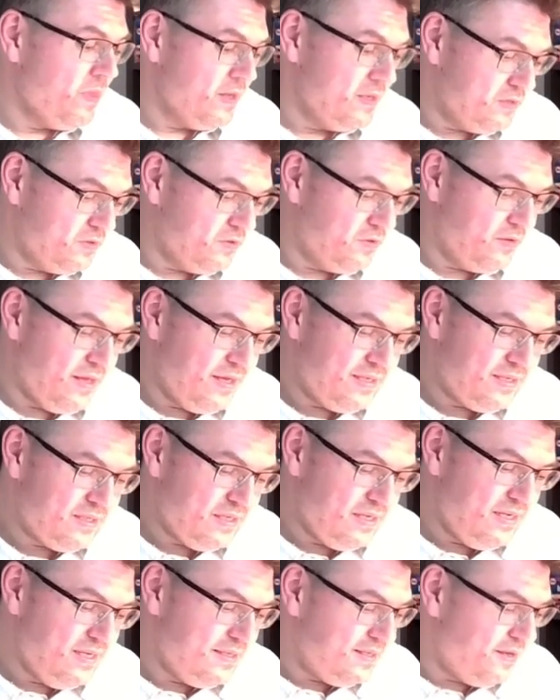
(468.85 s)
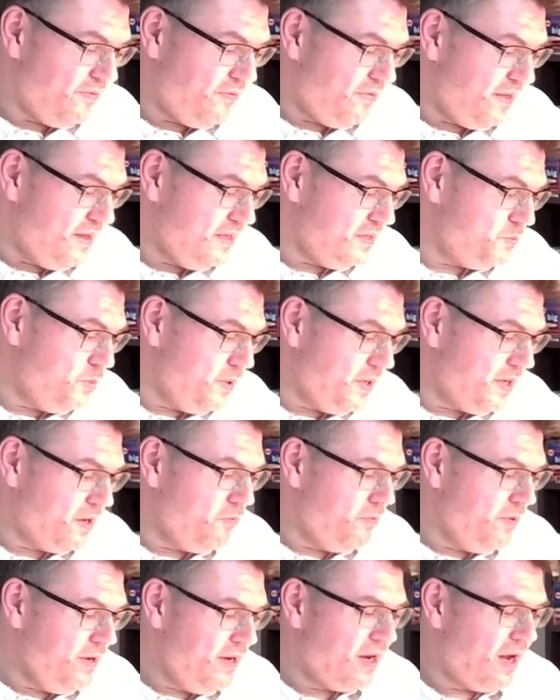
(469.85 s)
So this is the things we
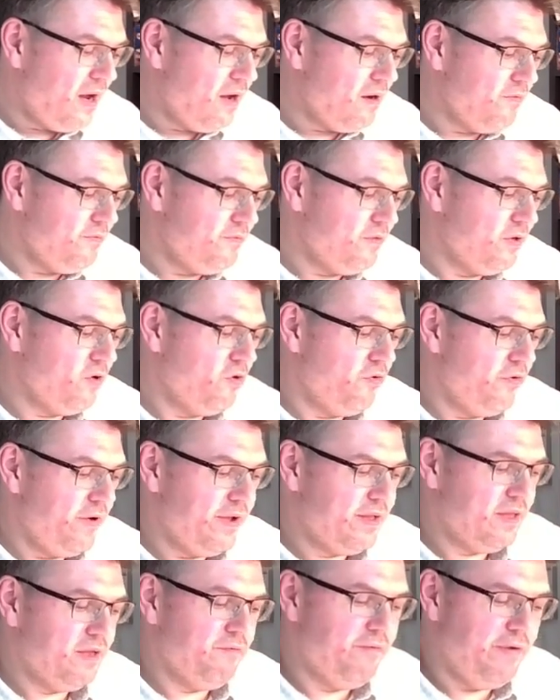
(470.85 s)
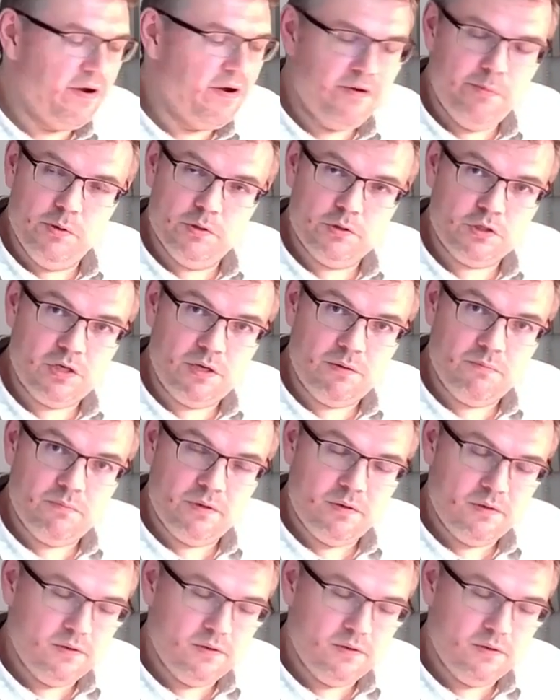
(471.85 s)
can read out of the correcting variable jump.